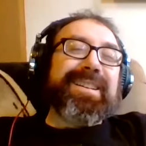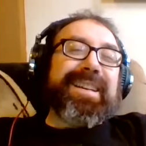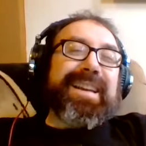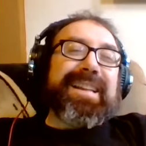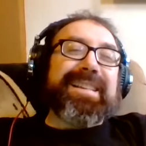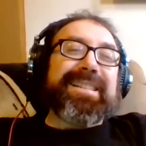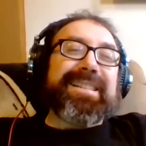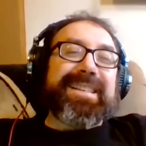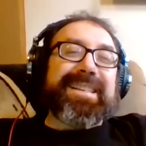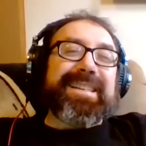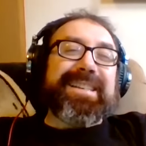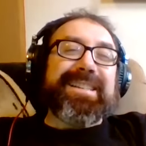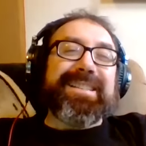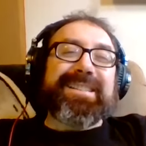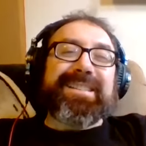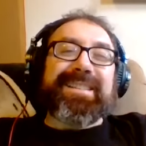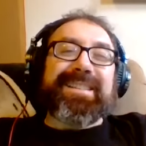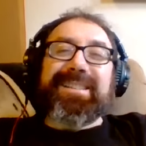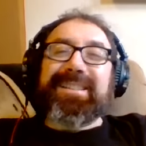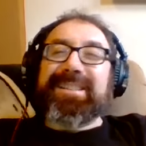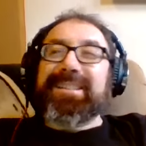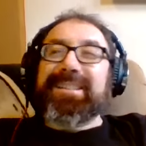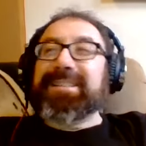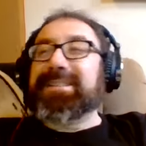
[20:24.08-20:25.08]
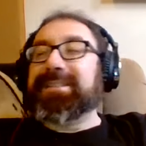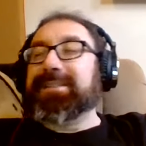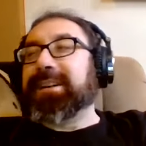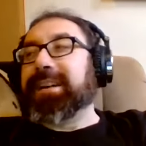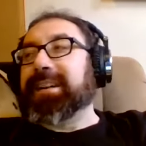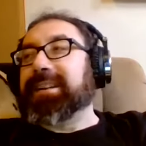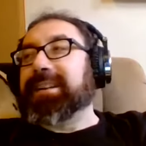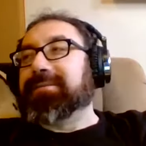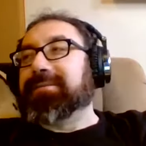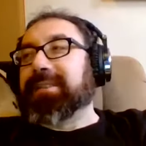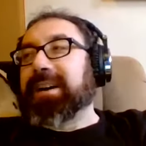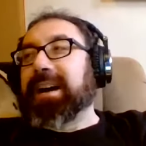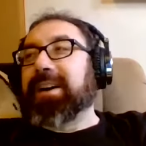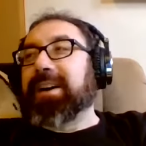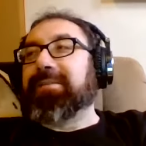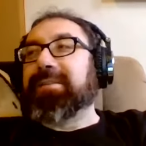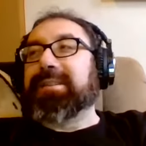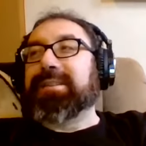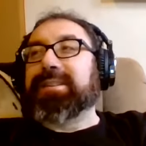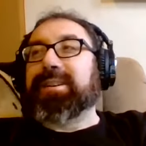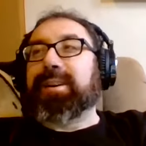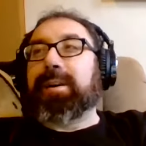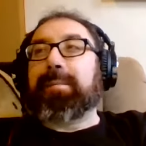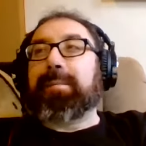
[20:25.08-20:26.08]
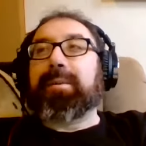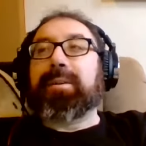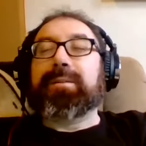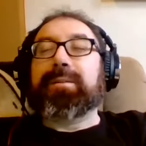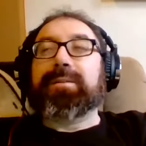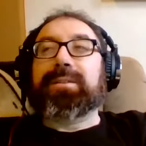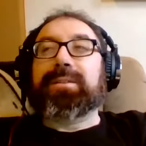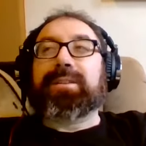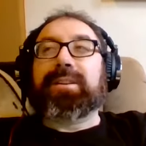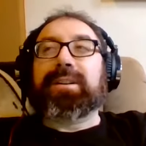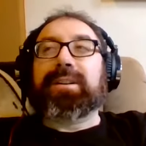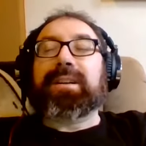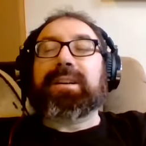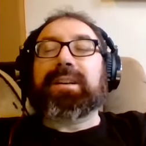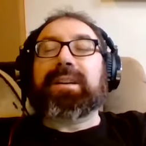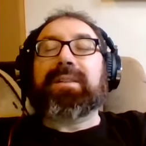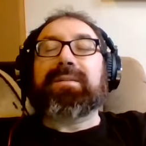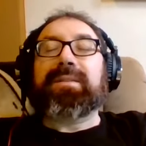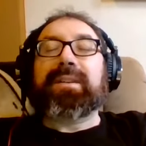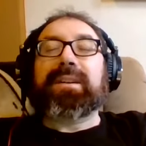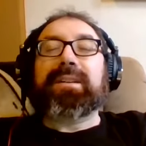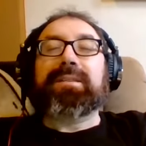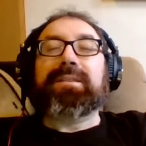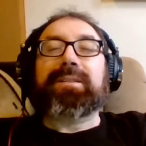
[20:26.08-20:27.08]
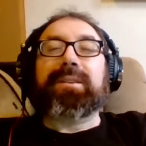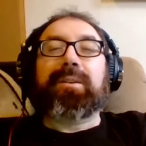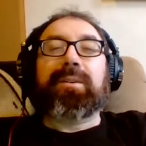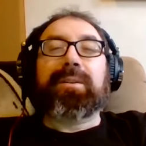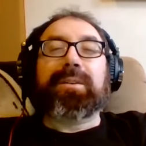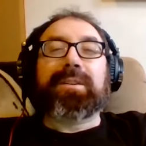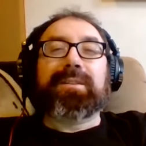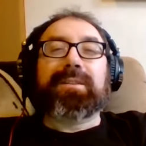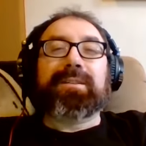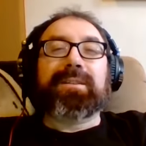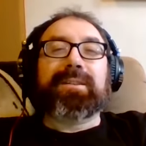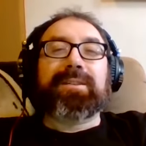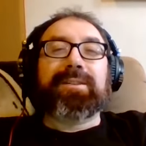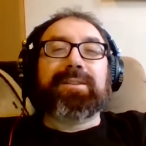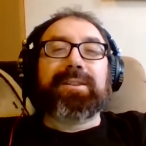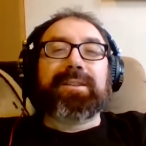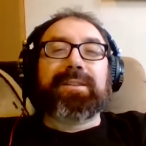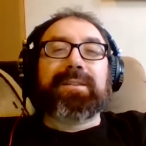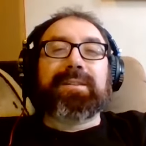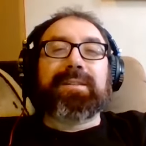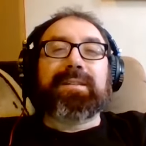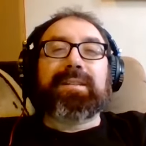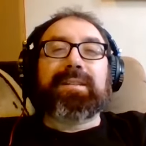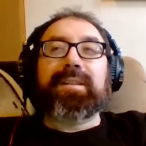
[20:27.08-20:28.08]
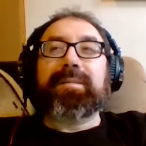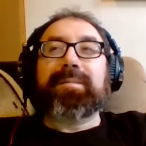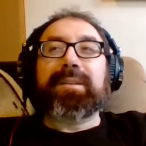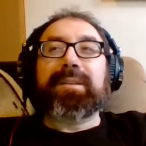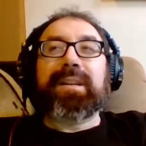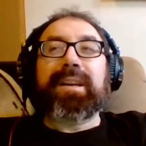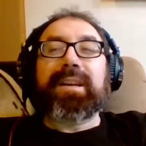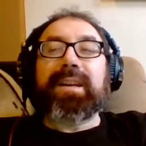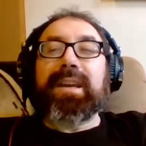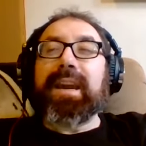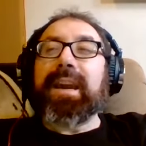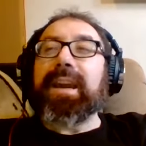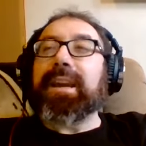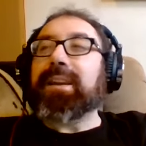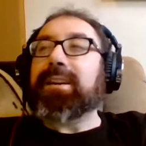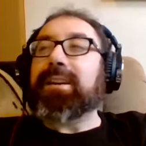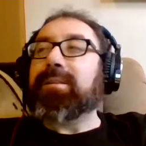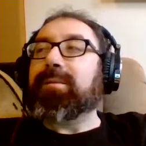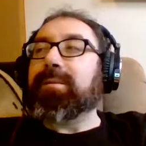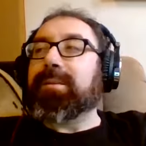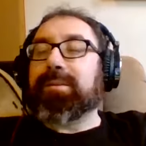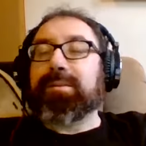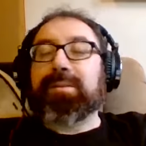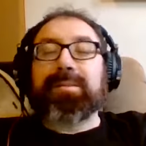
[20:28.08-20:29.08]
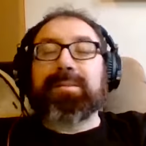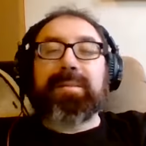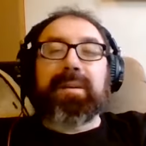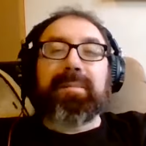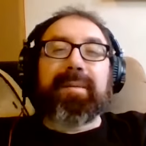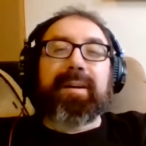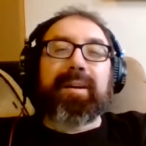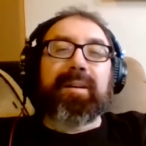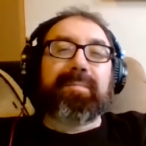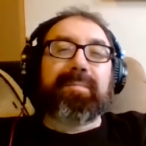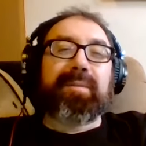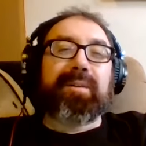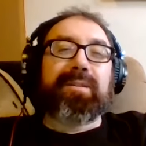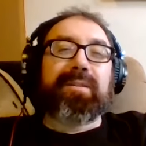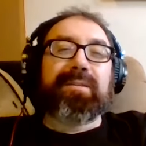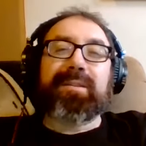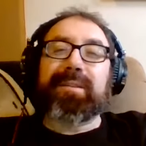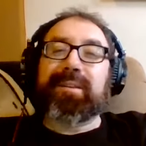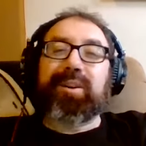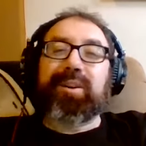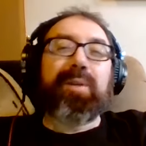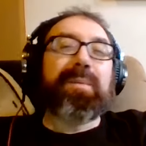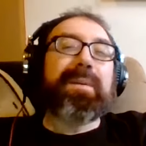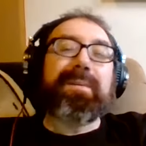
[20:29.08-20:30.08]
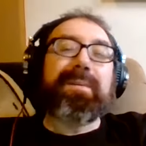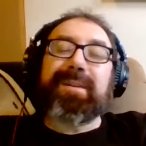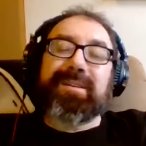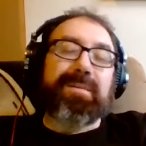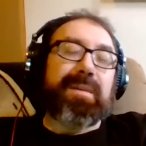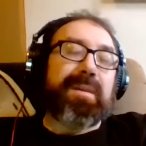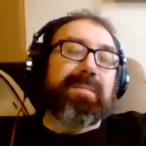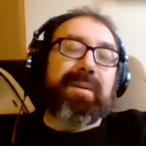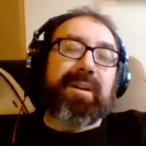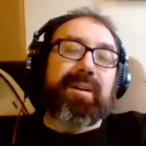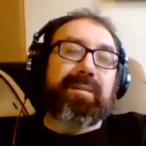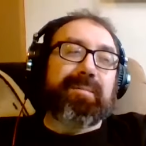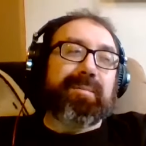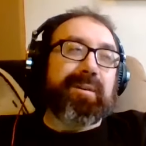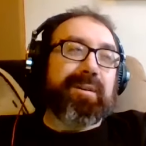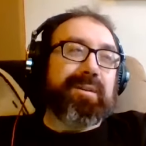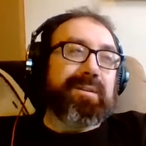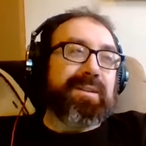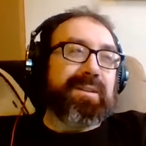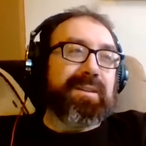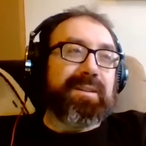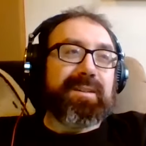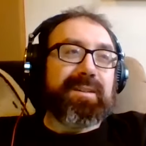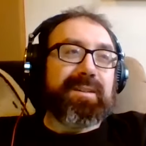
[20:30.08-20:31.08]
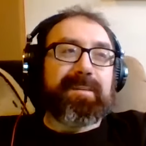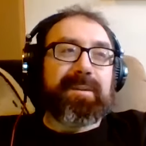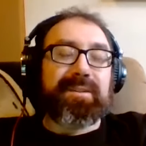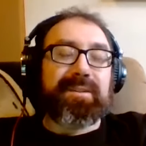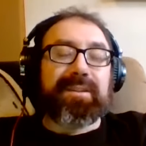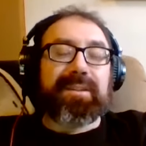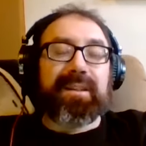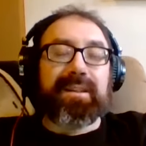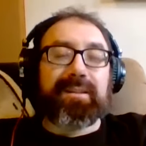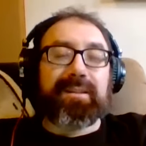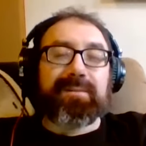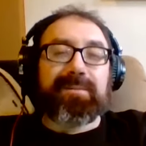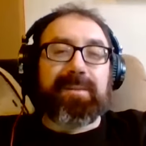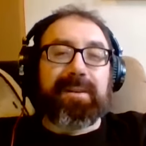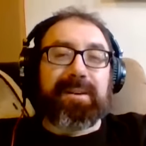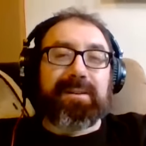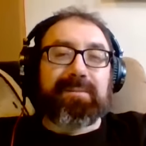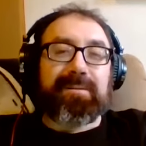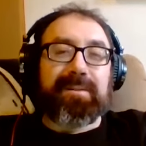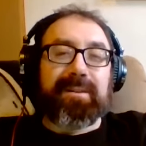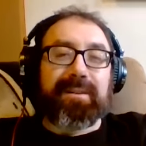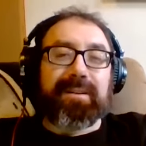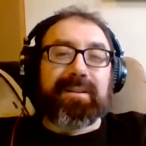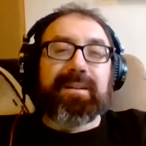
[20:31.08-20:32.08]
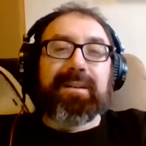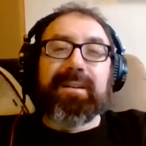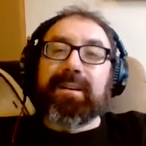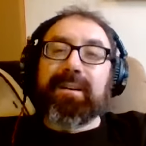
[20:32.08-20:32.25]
It's easier to get involved with someone who's going to give in to all your urges than to be like, hey, you know what? You can be a better person. Nobody wants to be a better person, especially at 21